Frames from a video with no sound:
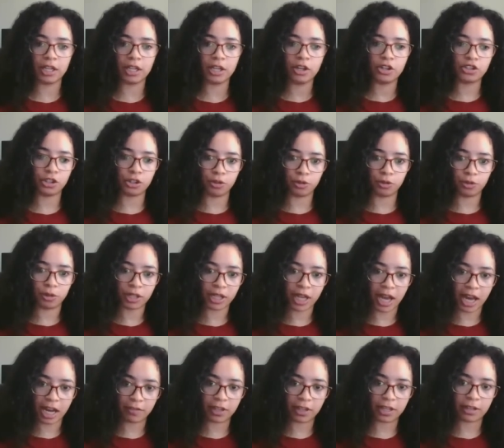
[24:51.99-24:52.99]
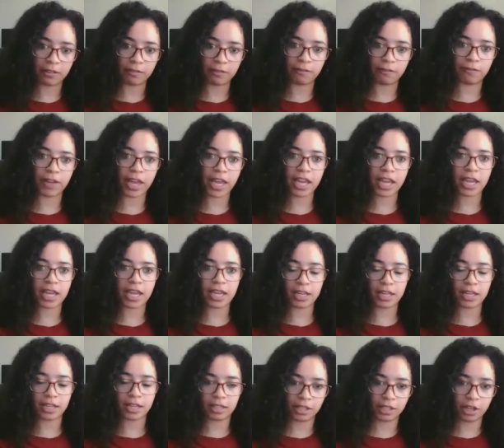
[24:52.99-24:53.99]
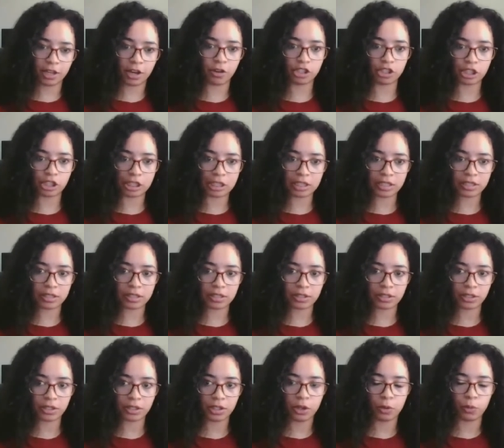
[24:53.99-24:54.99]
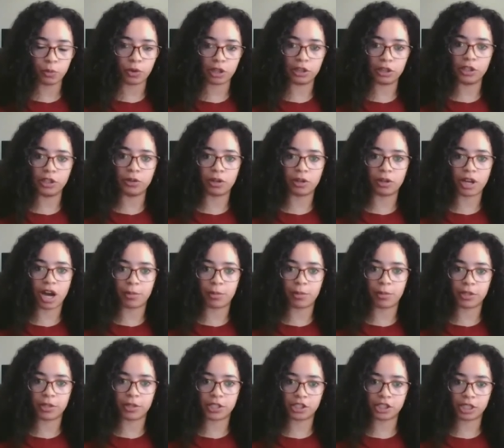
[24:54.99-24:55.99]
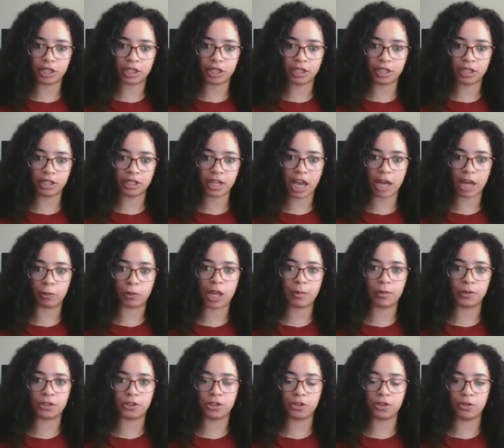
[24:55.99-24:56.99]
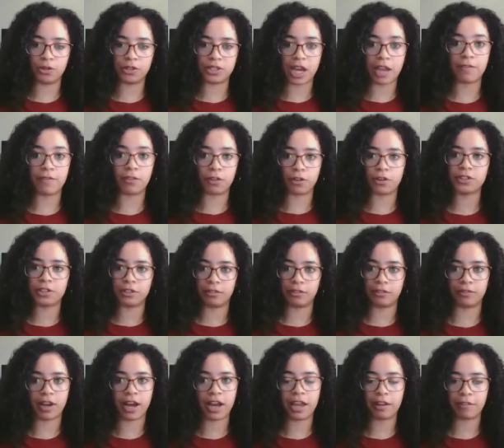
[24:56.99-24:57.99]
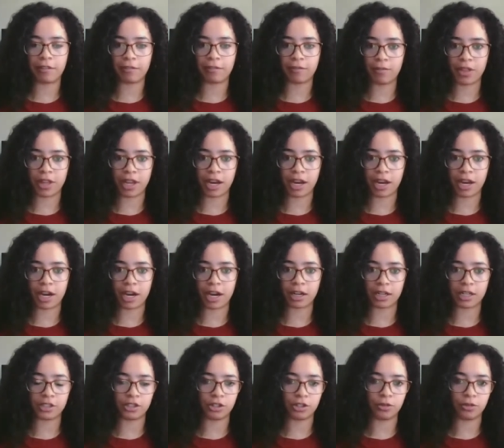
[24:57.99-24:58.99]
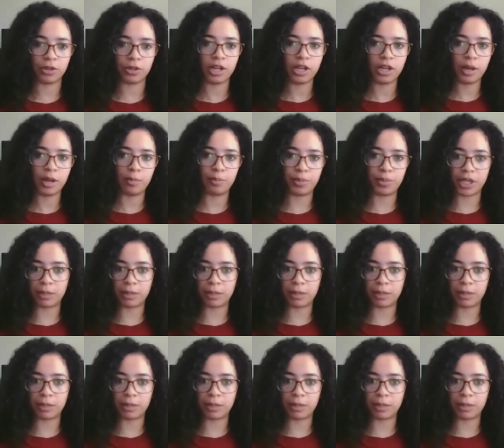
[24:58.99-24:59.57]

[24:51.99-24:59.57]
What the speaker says: to kind of invade the oceans with little competition, and were able to diversify from there into big